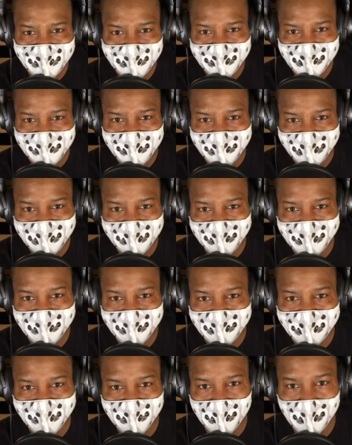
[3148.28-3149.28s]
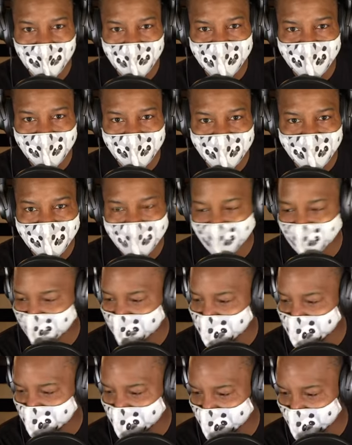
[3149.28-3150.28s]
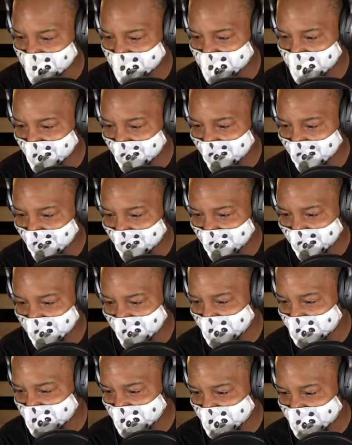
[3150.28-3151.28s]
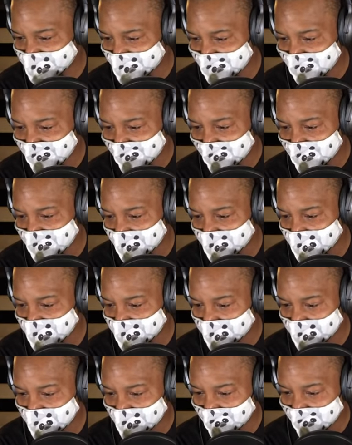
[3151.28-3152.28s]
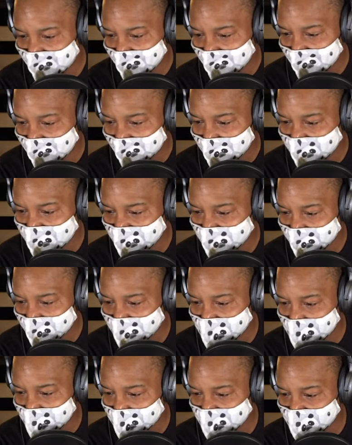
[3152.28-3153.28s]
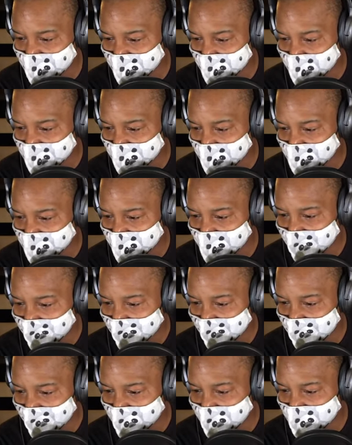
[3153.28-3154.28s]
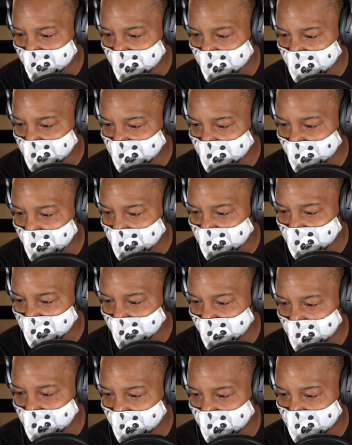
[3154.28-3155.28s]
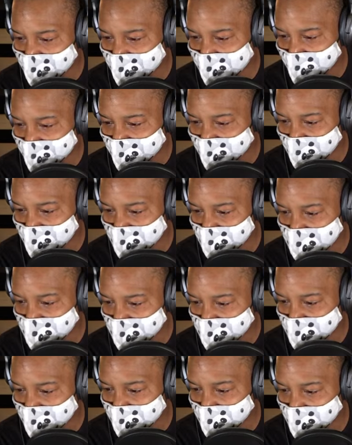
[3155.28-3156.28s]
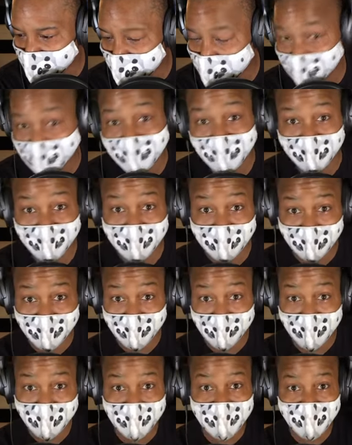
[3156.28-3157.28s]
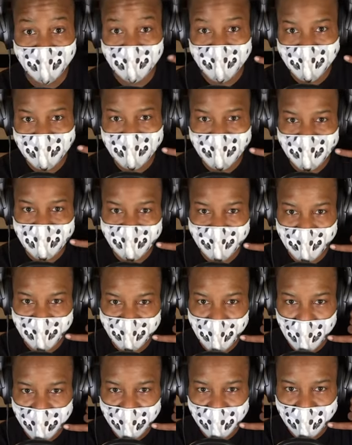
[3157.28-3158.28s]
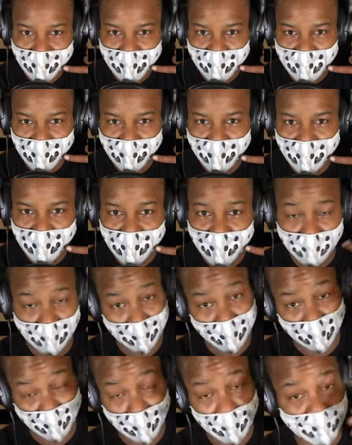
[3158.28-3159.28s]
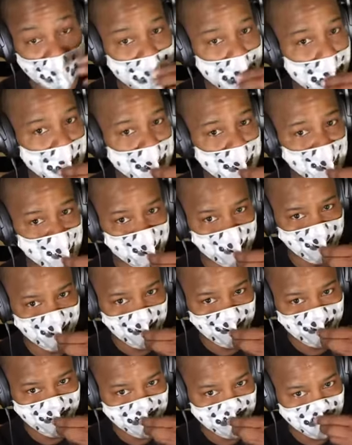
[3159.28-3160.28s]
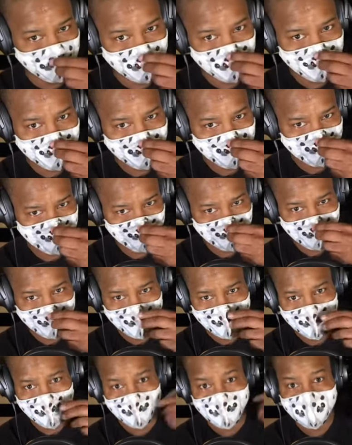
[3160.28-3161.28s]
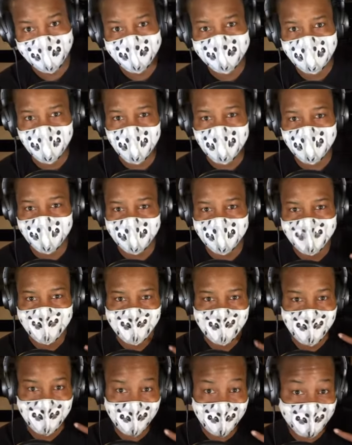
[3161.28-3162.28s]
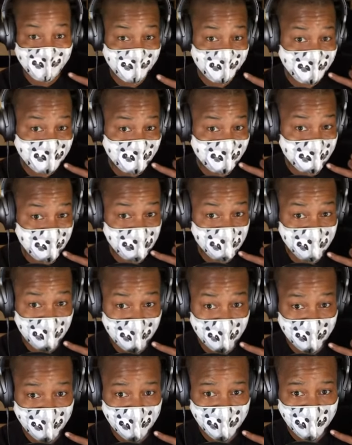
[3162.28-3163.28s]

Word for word: It's an office. So, what's he? But anyway, I do not have a. He says I do not have a sense of humor. He says because he was listening to my conversation because I was having a conversation in Japanese, and he told me I needed to speak.